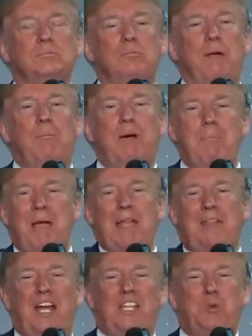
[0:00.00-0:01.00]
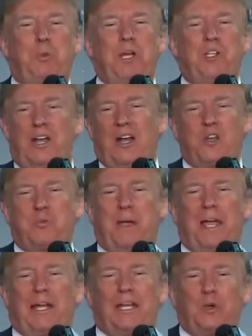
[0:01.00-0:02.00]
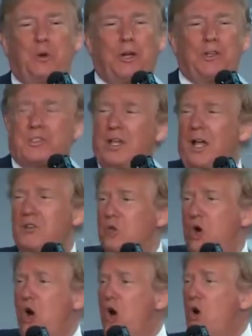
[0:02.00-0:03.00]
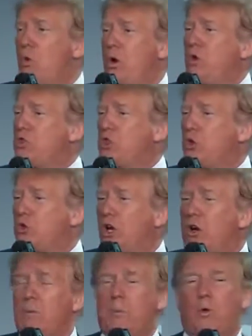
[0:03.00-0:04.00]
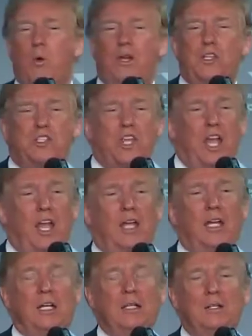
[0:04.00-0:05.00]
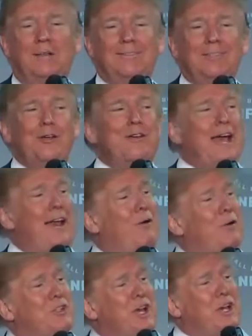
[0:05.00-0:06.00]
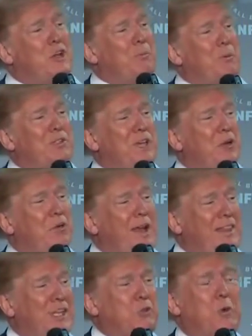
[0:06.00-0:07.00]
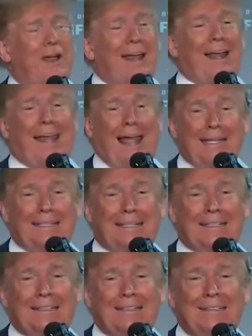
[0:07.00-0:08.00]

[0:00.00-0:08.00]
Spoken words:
Remember I made that speech and I was badly criticized? Oh, what's so terrible what he said. Turned out I was 100% right. That's why I got elected.